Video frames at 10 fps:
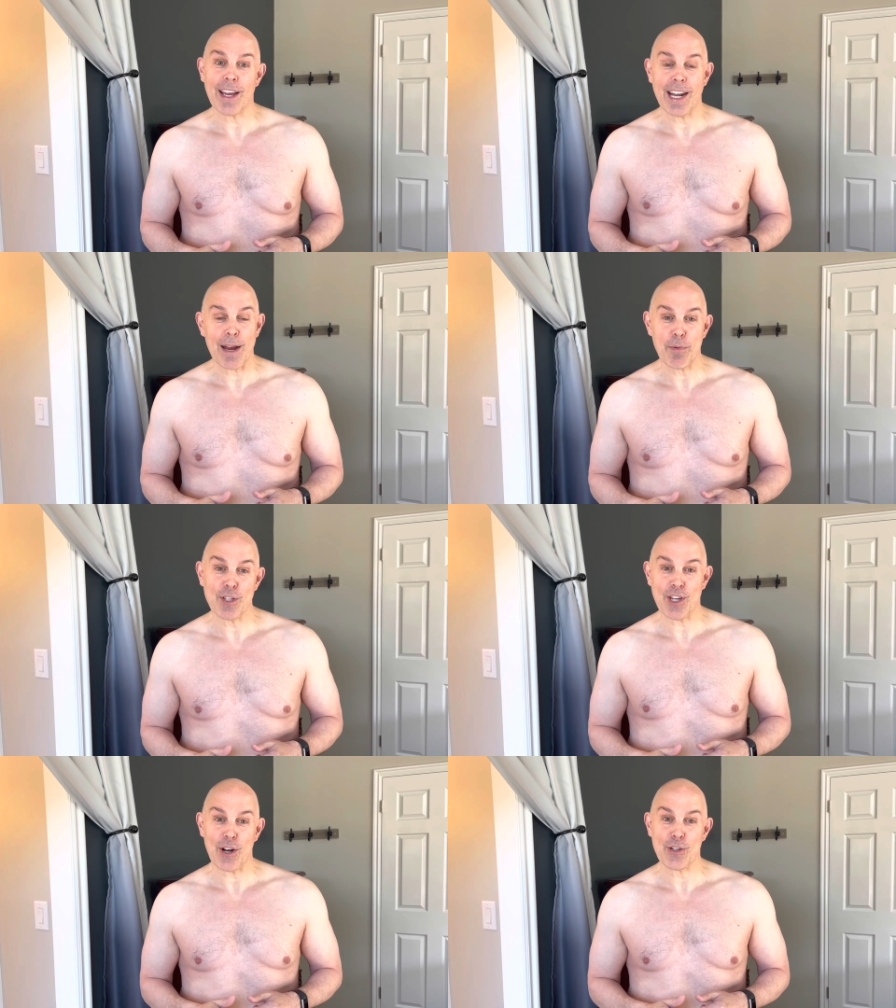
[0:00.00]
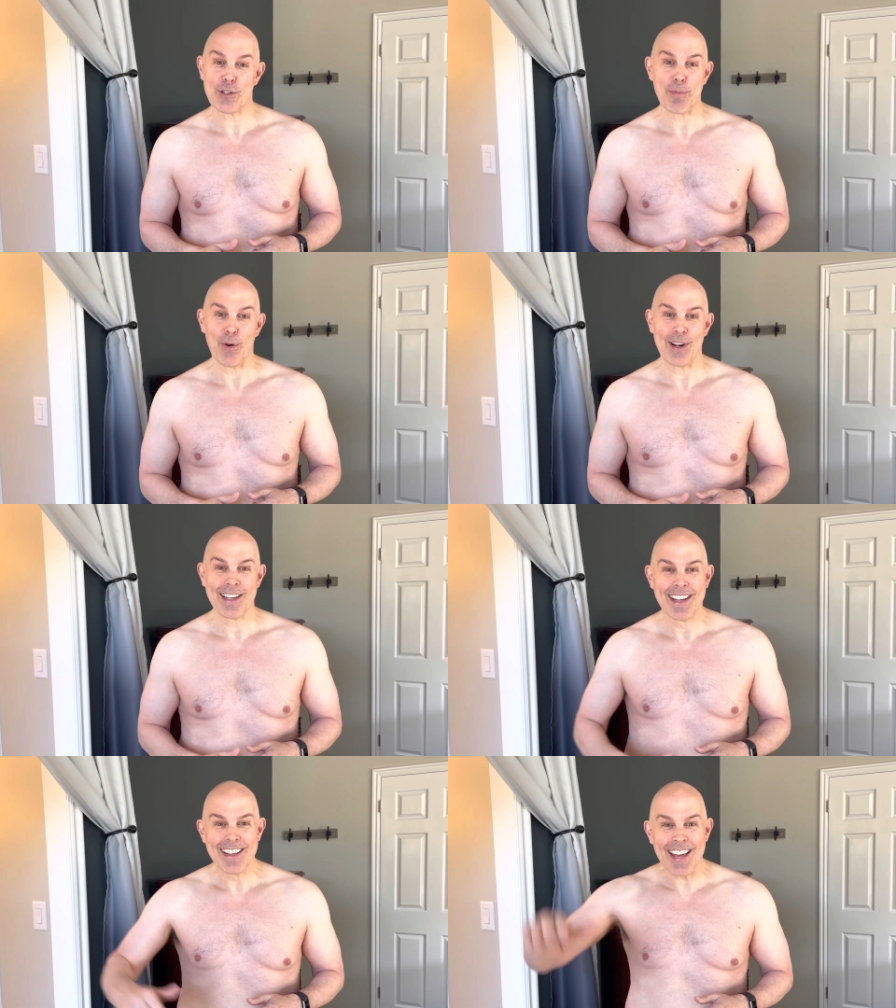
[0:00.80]
And I appreciate all your support.
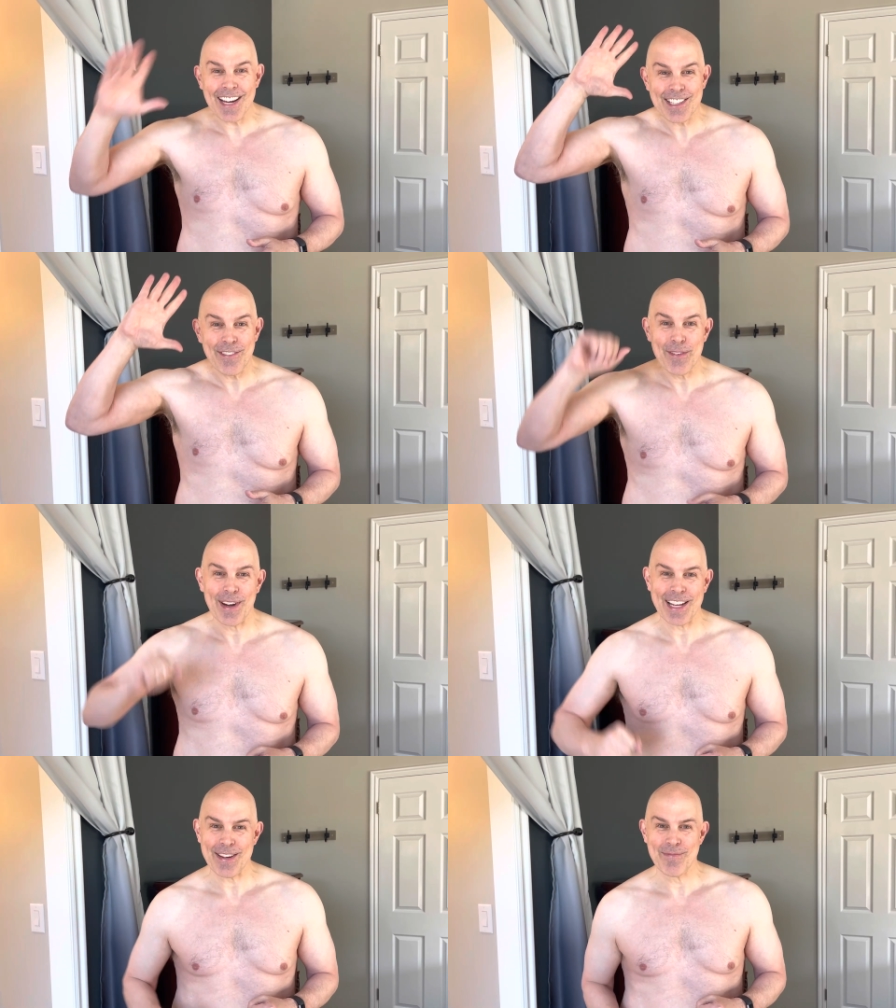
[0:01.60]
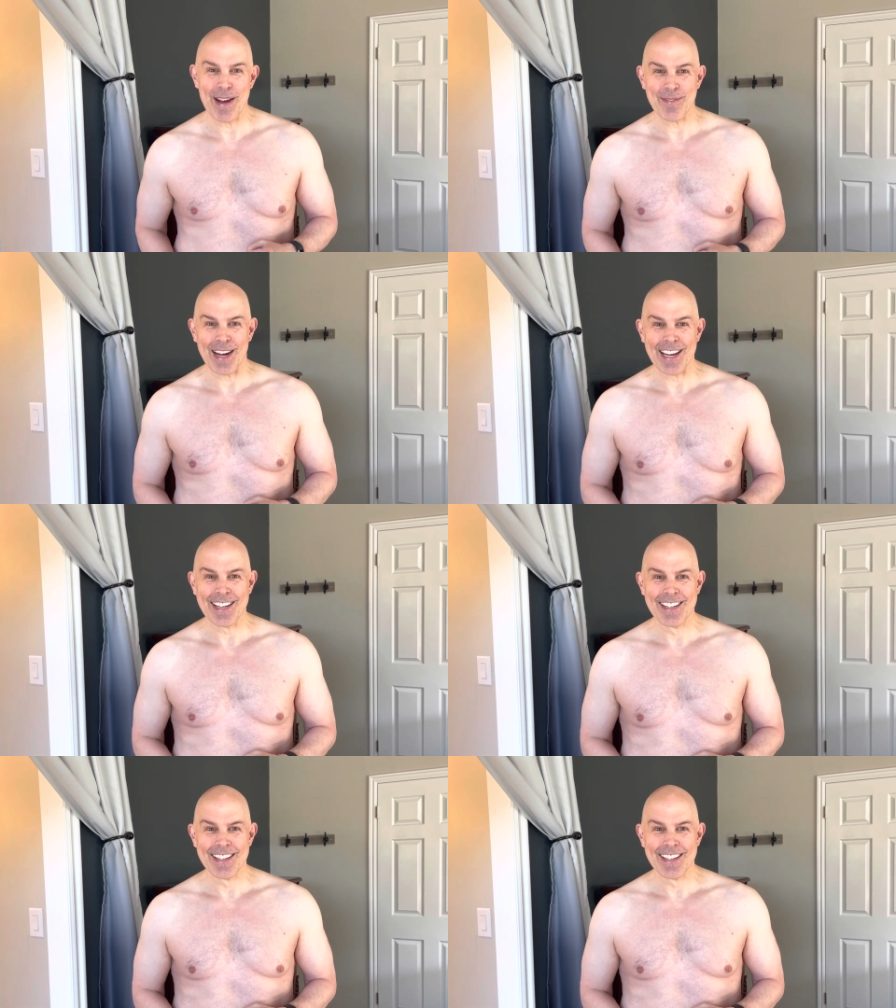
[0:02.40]
Thanks, everybody. Bye-bye.